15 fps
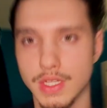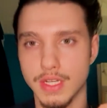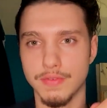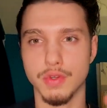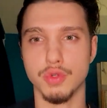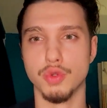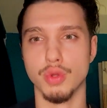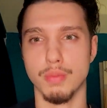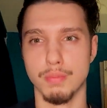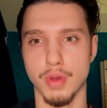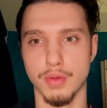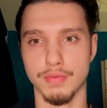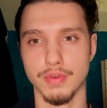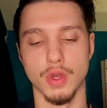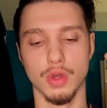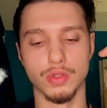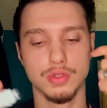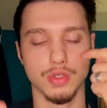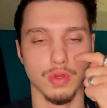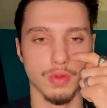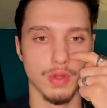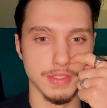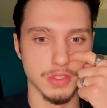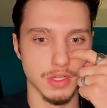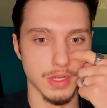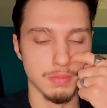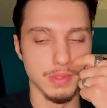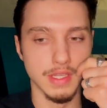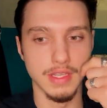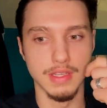than if you're doing both. Also, there's gonna
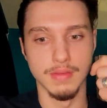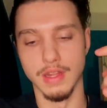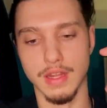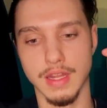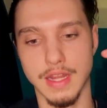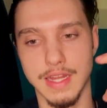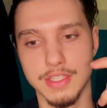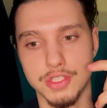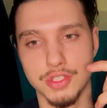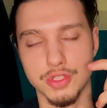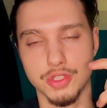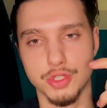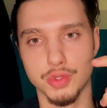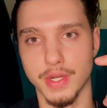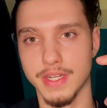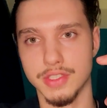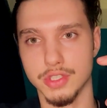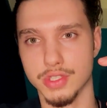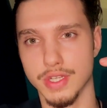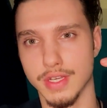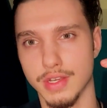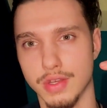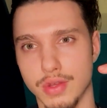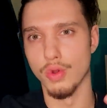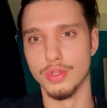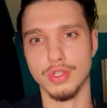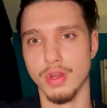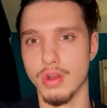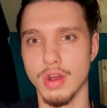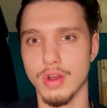be less strain just like on
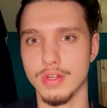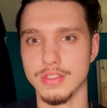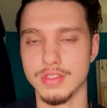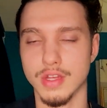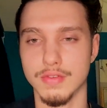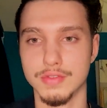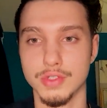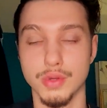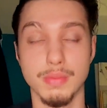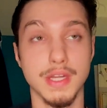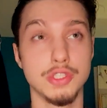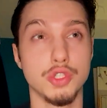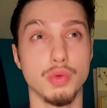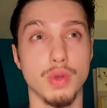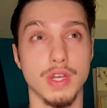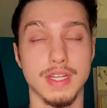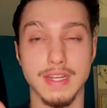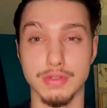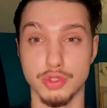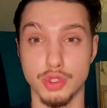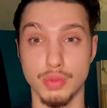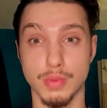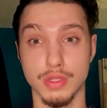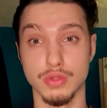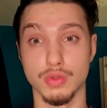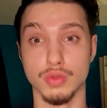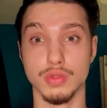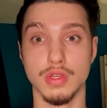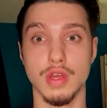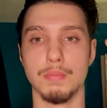your heart and stuff. So imagine you're working out two
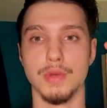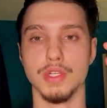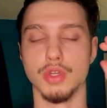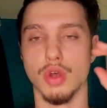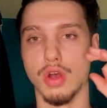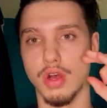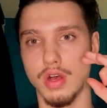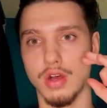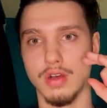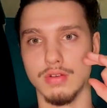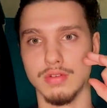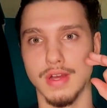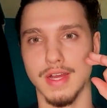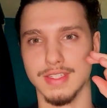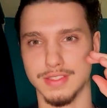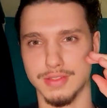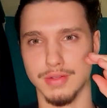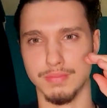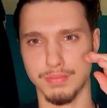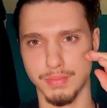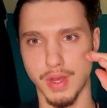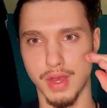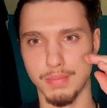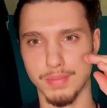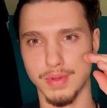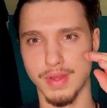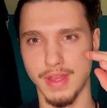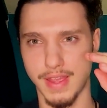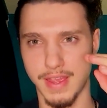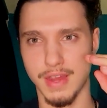muscles, but your heart has to pump
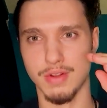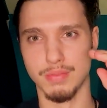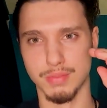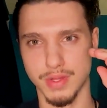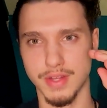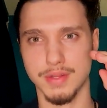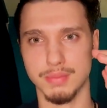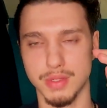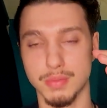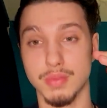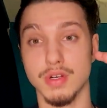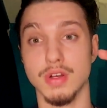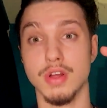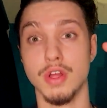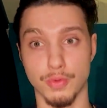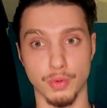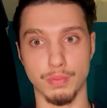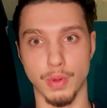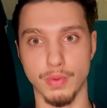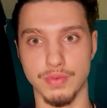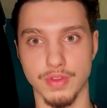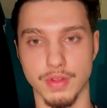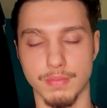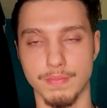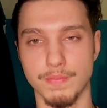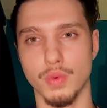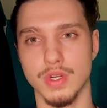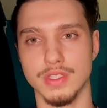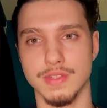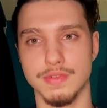air and blood and blah, through both of them.
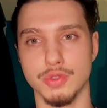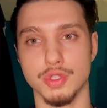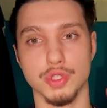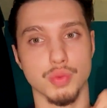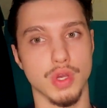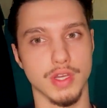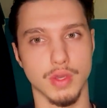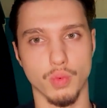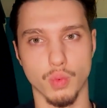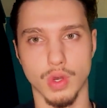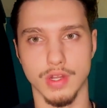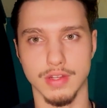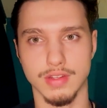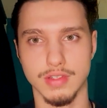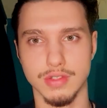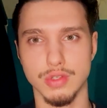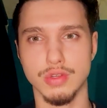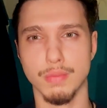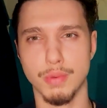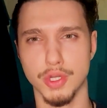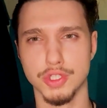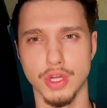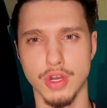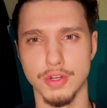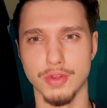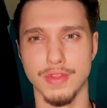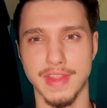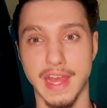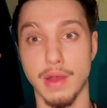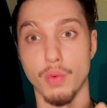Whereas if you're just working one, you can push harder
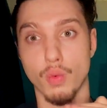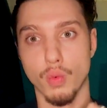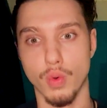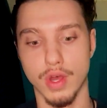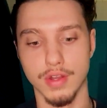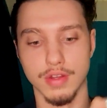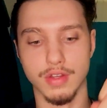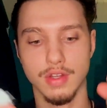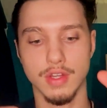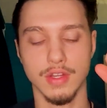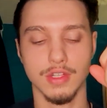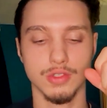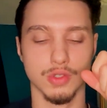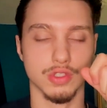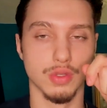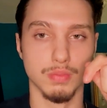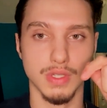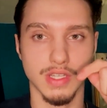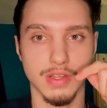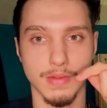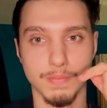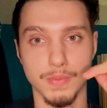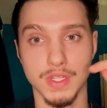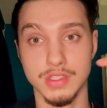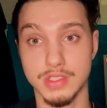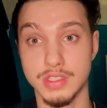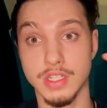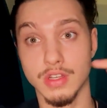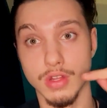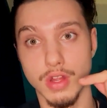on that one. So it's gonna be
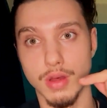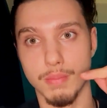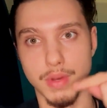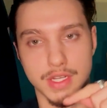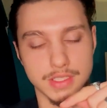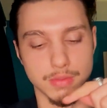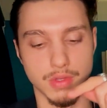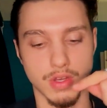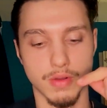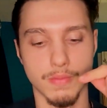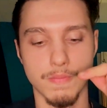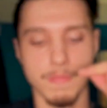single arm bicep curl,